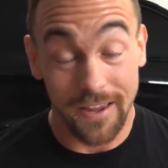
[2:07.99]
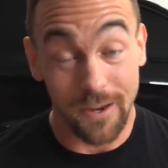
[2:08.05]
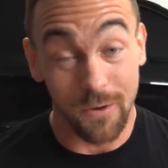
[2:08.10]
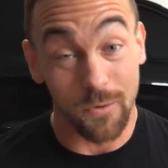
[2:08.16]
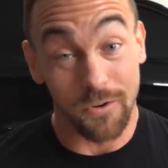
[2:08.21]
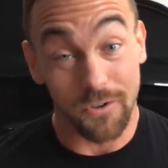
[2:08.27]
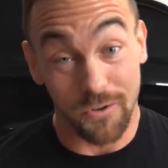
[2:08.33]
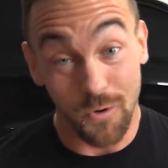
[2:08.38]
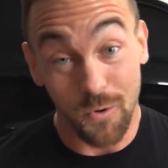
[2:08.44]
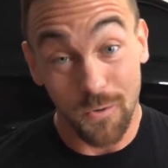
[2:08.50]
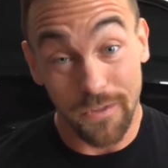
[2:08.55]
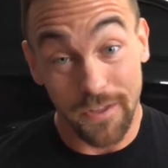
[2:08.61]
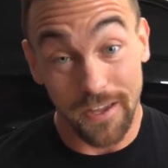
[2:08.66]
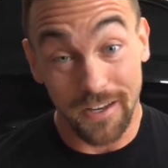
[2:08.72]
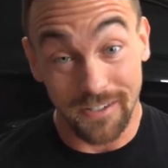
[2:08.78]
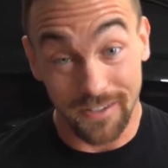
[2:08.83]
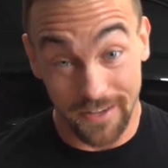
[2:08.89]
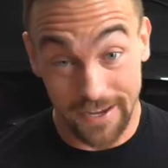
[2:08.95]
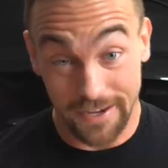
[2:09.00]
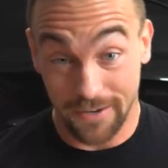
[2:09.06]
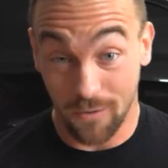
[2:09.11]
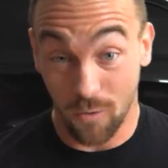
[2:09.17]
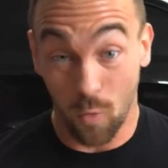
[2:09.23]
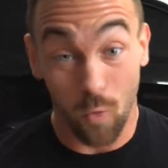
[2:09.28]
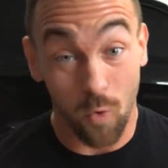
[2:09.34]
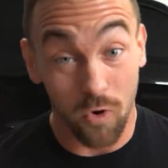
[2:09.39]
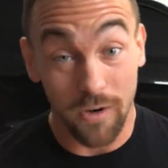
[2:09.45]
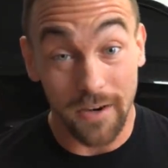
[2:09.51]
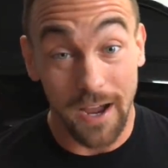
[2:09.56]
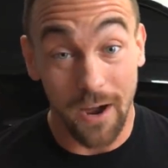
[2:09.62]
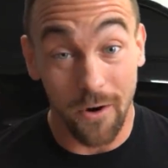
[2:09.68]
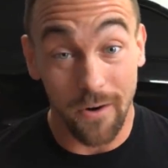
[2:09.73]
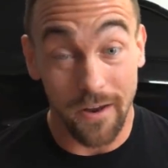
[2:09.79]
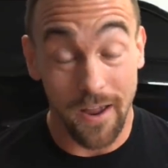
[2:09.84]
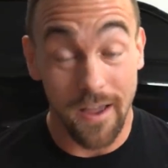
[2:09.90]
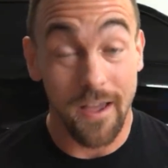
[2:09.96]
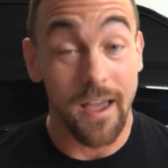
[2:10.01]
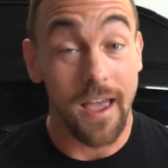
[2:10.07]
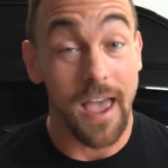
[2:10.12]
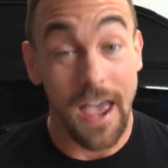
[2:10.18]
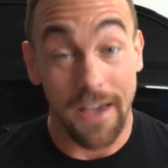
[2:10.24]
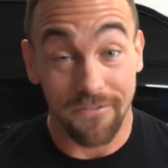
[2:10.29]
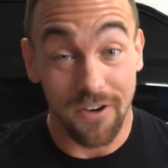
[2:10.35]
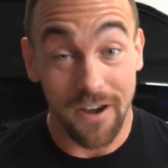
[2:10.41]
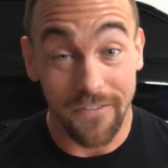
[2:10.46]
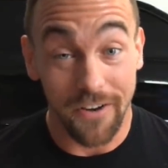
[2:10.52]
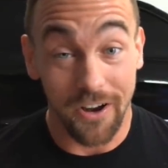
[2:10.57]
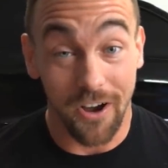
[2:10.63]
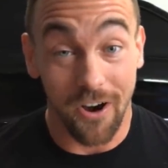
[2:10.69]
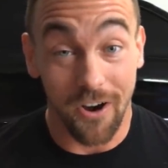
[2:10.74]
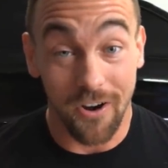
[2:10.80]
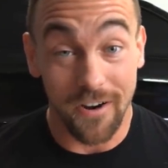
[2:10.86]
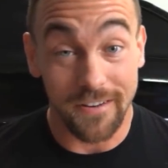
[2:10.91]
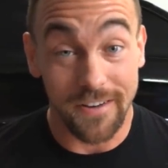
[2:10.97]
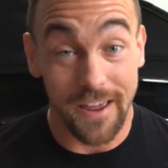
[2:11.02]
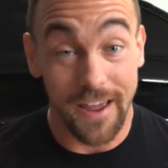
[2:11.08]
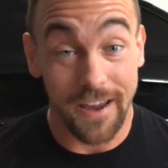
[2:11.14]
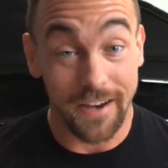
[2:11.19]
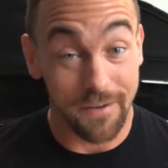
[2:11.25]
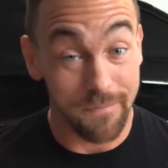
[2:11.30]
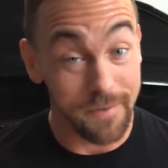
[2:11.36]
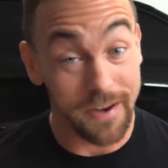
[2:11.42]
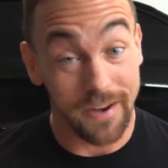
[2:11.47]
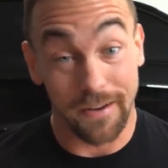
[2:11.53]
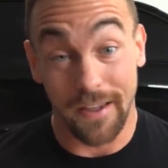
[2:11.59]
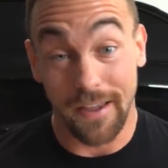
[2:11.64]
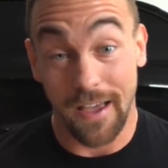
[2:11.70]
he would do things like work out after having a heart attack and being